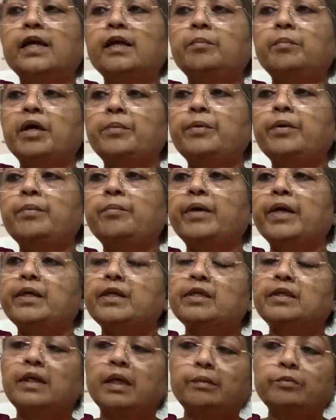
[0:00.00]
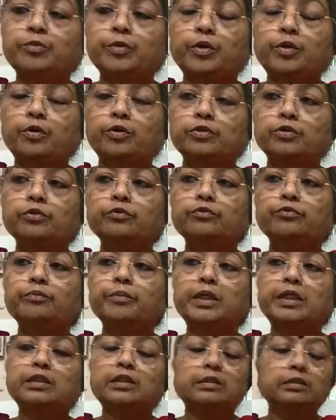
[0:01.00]
and maybe many times because
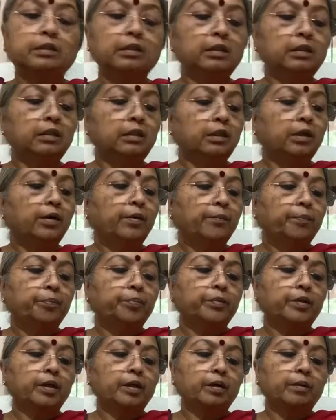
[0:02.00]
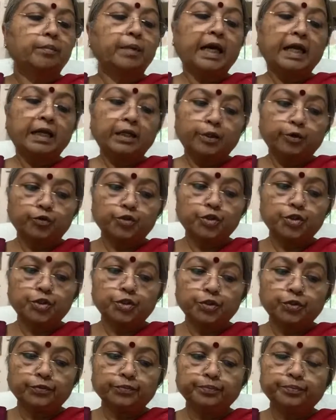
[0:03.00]
of maternal
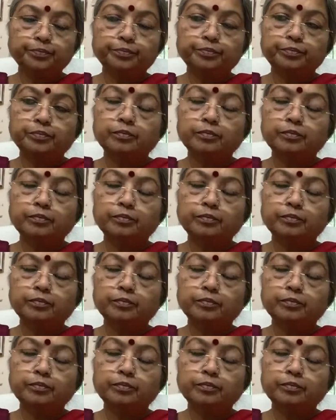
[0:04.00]
malnutrition.